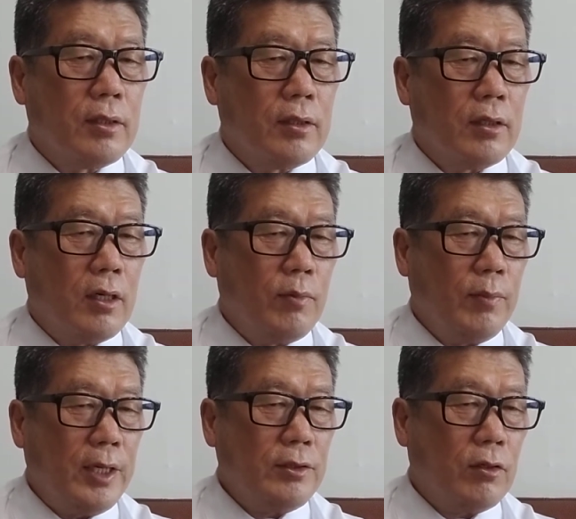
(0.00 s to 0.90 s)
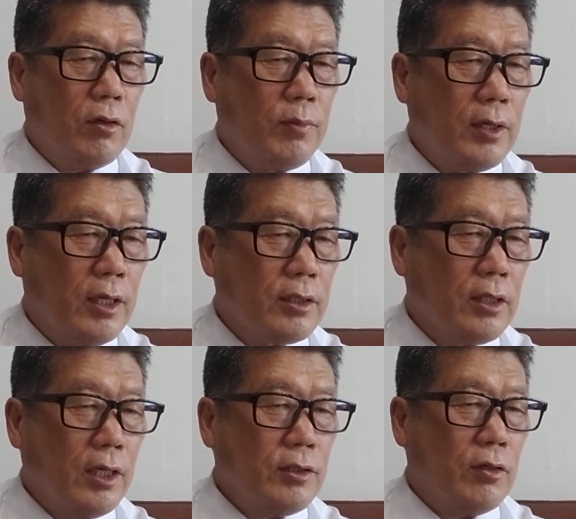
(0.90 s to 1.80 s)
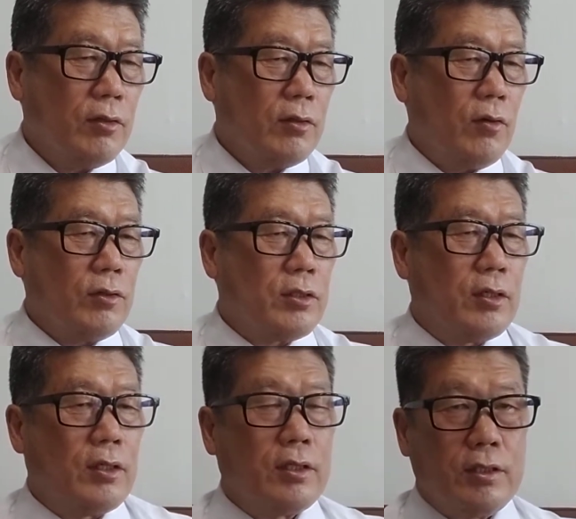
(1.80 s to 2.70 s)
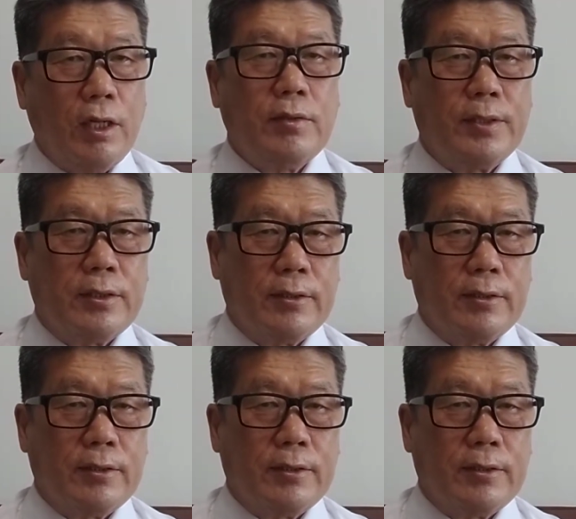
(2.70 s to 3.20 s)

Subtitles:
confirmation of construction cost statement,